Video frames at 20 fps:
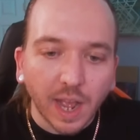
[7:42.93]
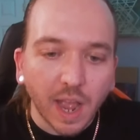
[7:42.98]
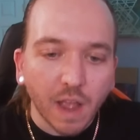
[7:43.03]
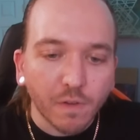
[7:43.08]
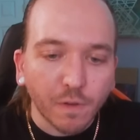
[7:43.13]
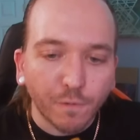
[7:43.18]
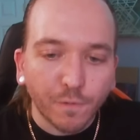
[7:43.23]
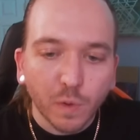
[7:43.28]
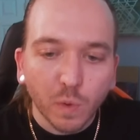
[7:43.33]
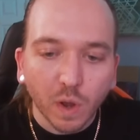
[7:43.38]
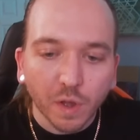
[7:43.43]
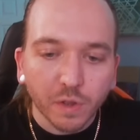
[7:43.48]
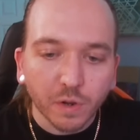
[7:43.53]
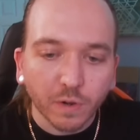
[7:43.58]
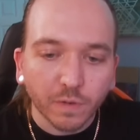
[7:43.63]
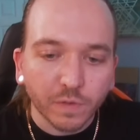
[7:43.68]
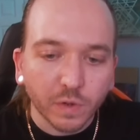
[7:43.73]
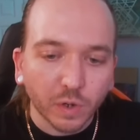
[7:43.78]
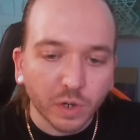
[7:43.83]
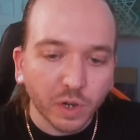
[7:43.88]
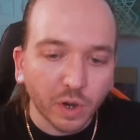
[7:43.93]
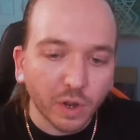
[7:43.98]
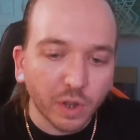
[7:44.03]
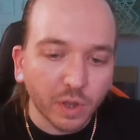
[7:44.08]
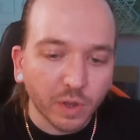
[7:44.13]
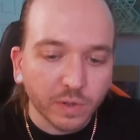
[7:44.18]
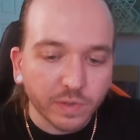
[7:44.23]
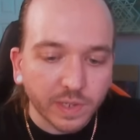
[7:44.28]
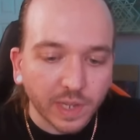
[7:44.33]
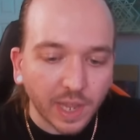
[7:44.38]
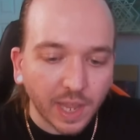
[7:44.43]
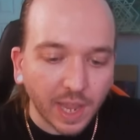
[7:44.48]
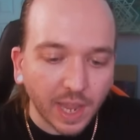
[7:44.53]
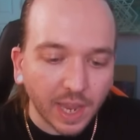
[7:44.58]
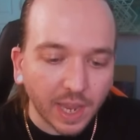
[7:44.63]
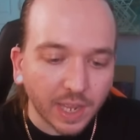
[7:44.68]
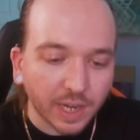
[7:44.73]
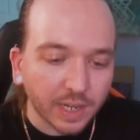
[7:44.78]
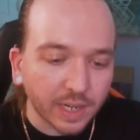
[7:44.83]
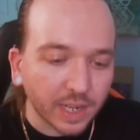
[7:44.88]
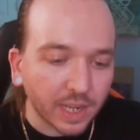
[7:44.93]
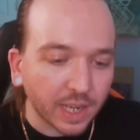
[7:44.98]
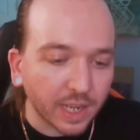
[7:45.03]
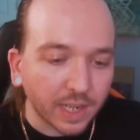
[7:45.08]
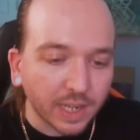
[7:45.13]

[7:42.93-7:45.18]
I have a few other of your yo-yos, and